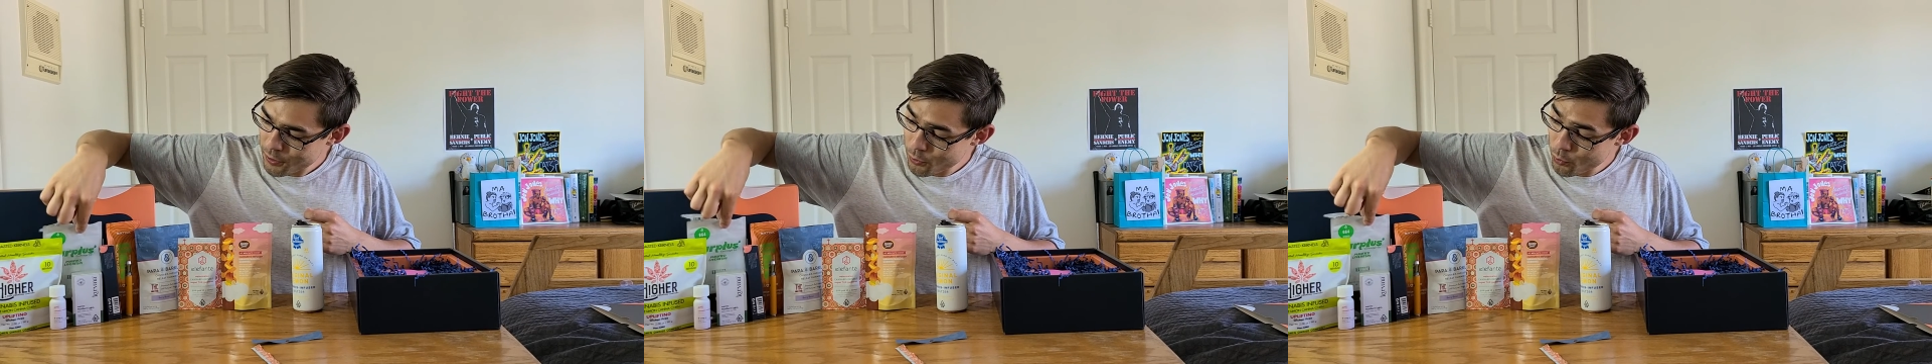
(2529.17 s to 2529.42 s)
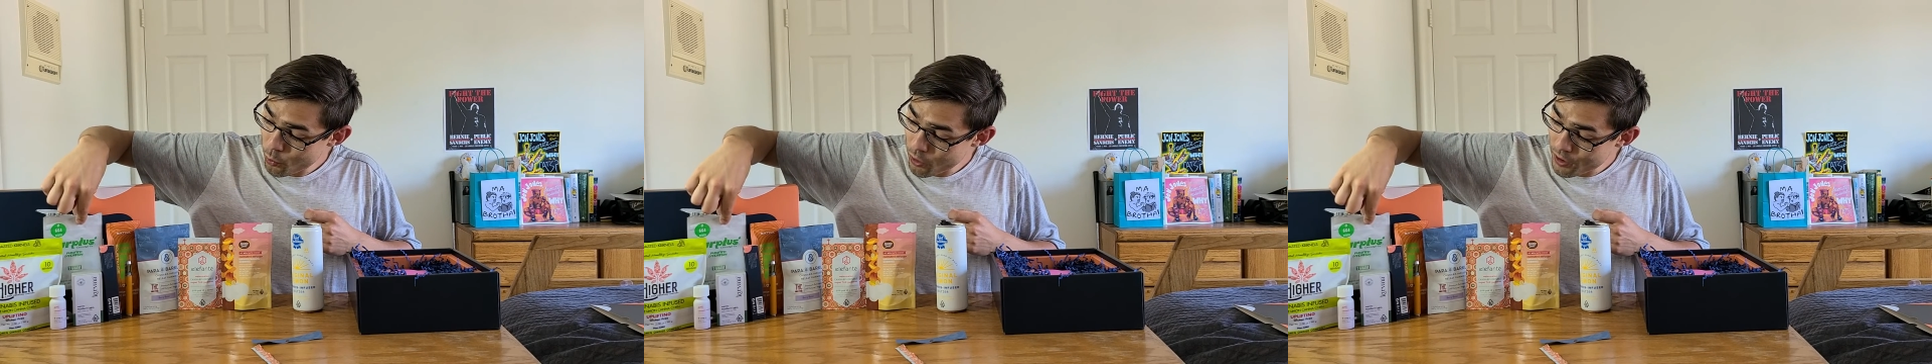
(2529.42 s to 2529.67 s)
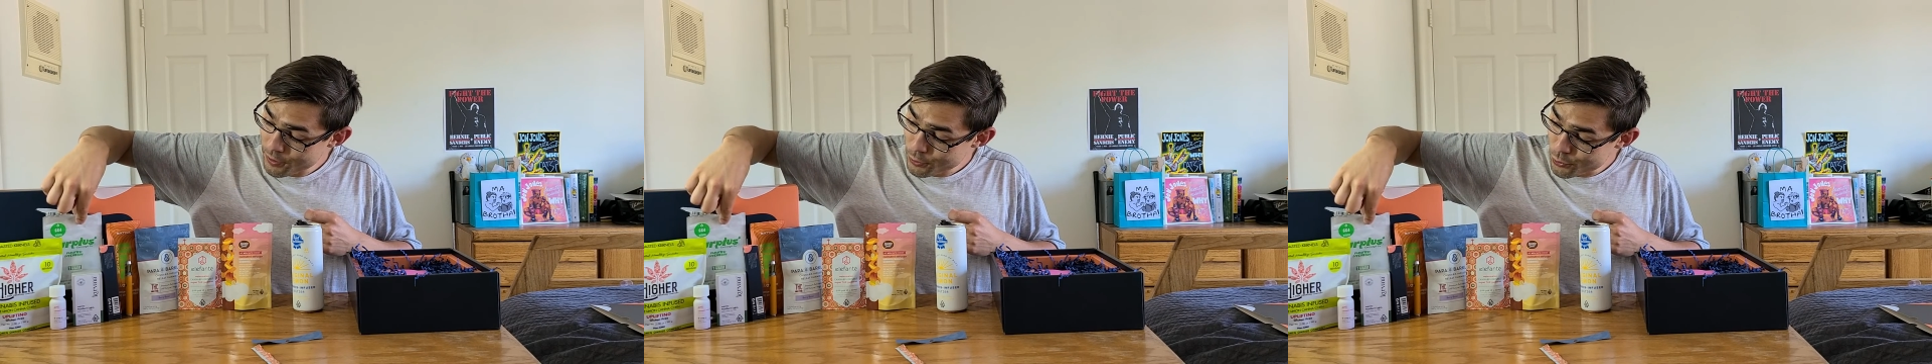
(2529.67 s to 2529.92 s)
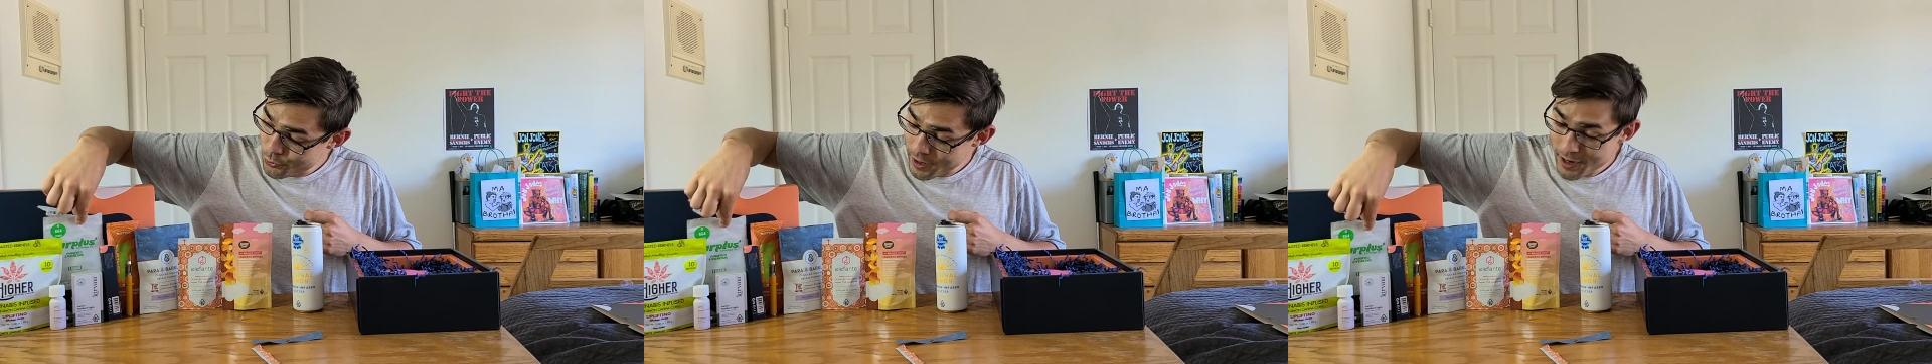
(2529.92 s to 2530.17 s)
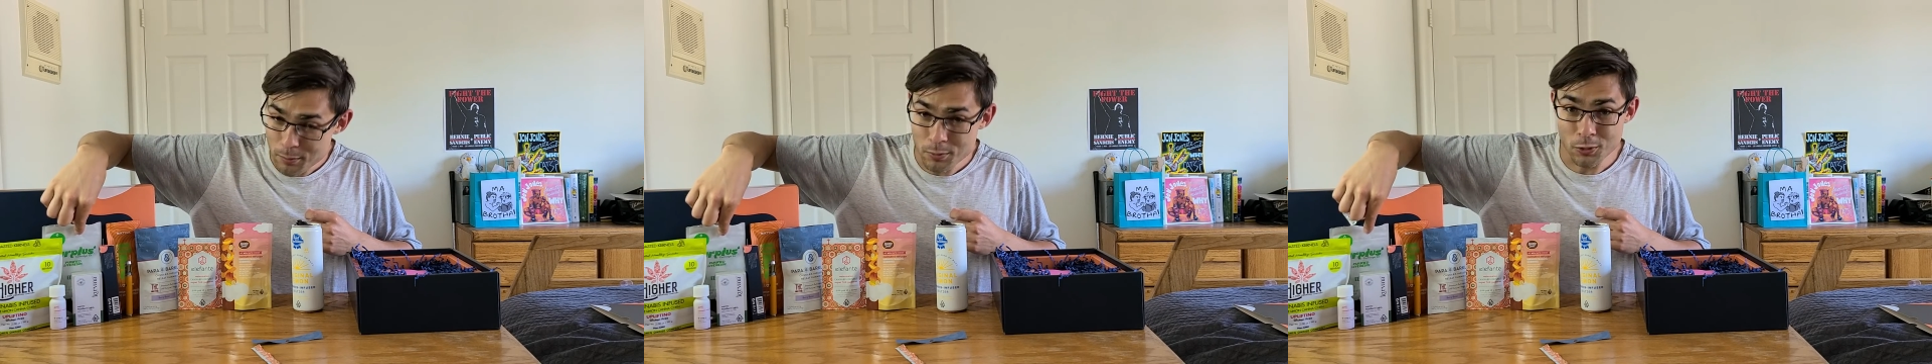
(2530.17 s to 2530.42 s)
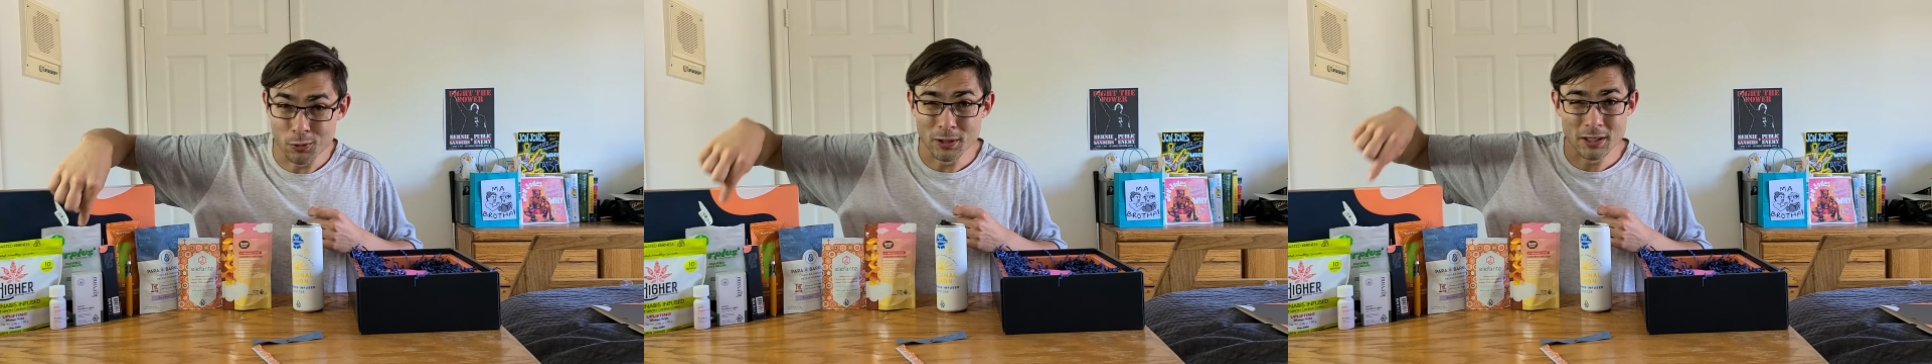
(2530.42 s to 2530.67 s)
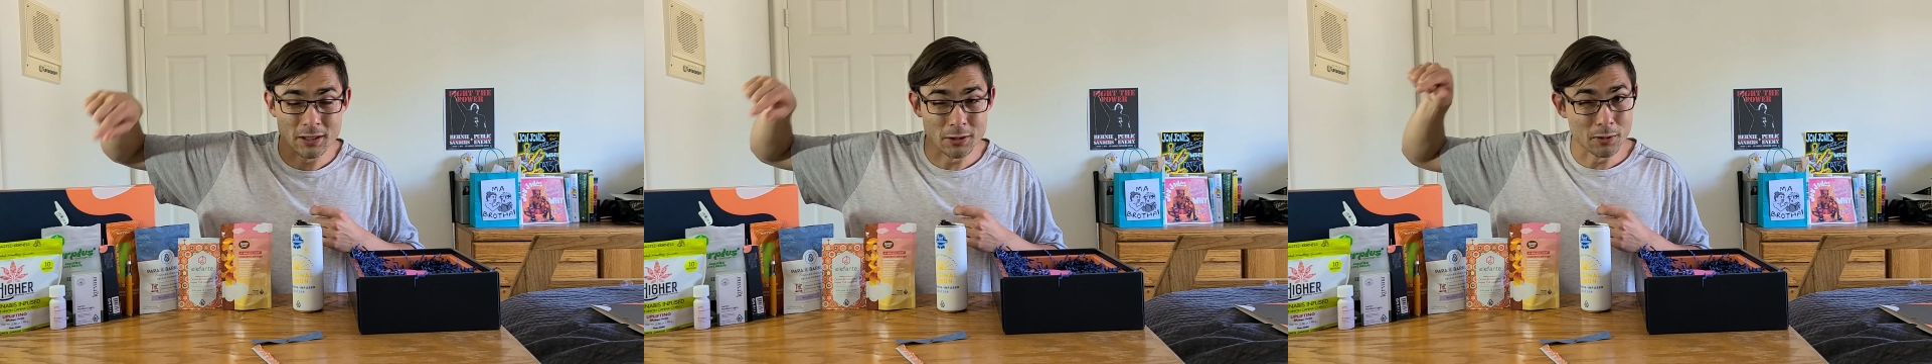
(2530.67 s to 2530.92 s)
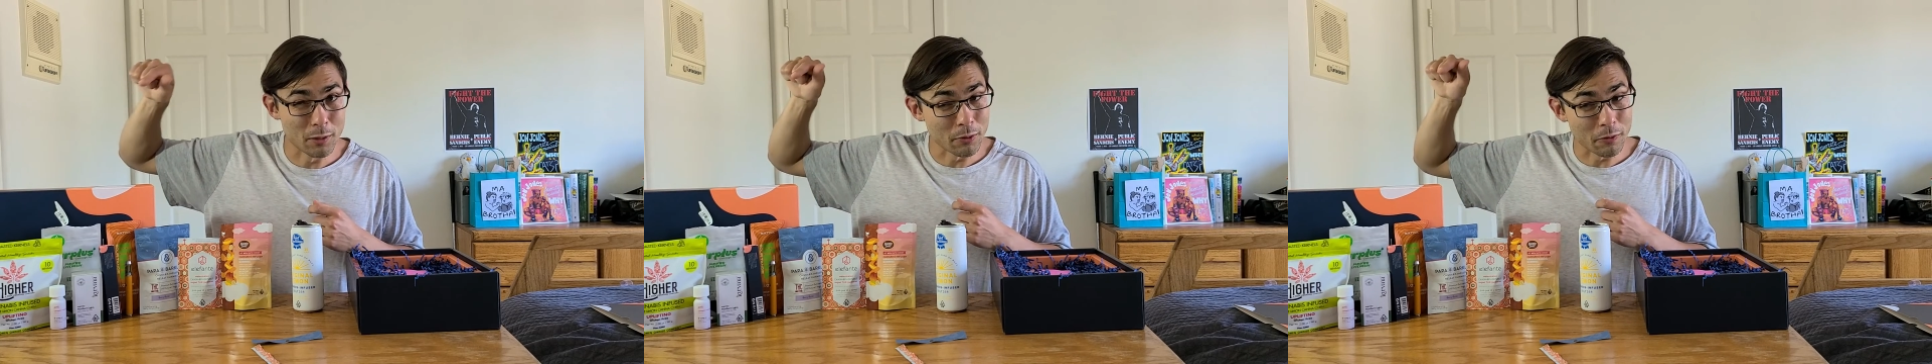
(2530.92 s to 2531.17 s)
1 gram Gorilla Glue
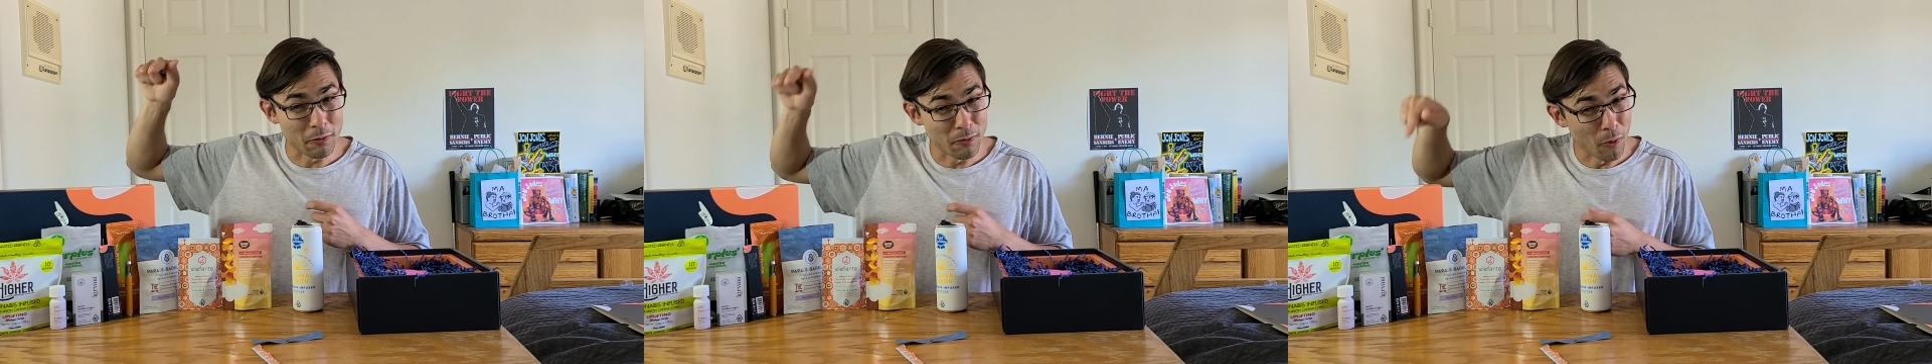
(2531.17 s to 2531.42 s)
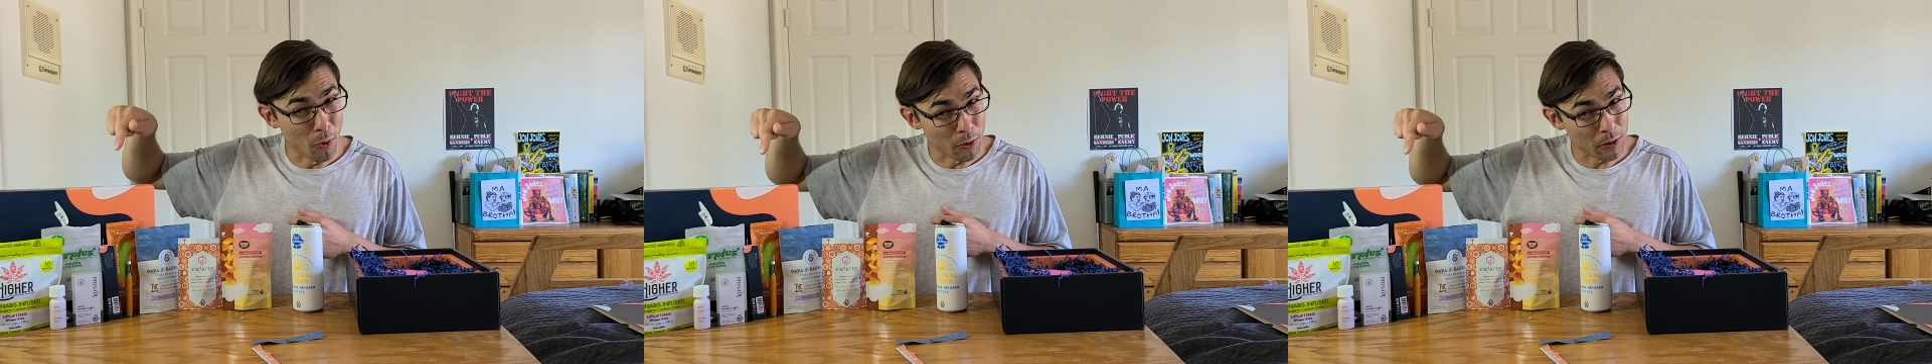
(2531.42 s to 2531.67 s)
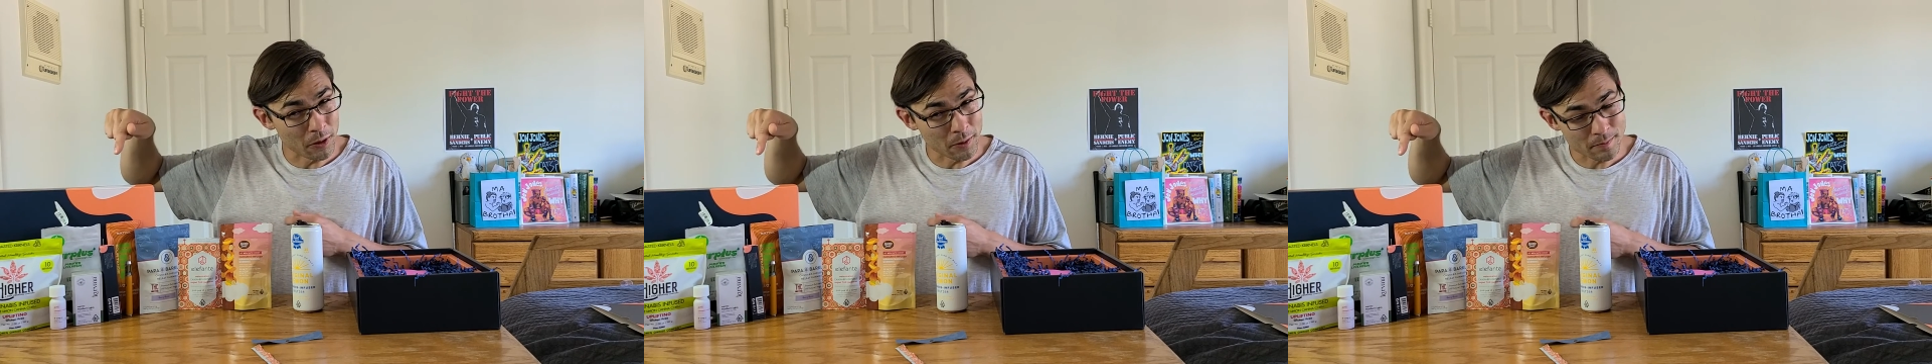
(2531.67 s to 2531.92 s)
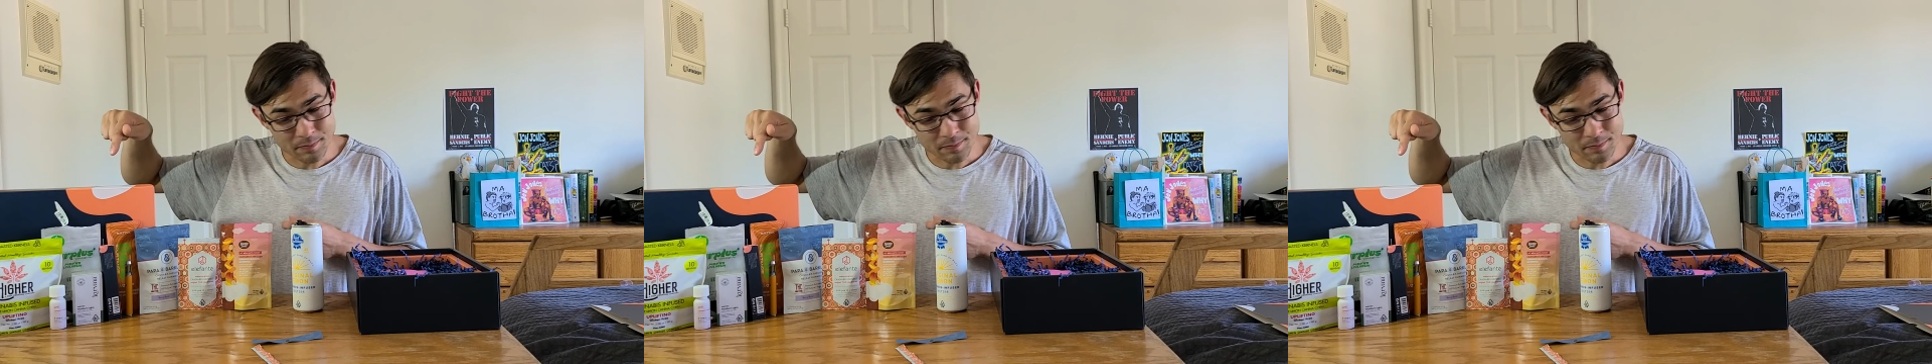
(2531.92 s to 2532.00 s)
number 4,